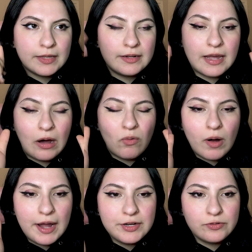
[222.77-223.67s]
Now,
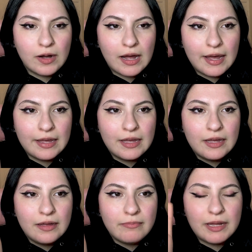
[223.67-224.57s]
why do I
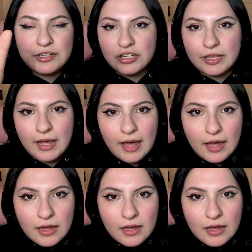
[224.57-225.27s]
mention that?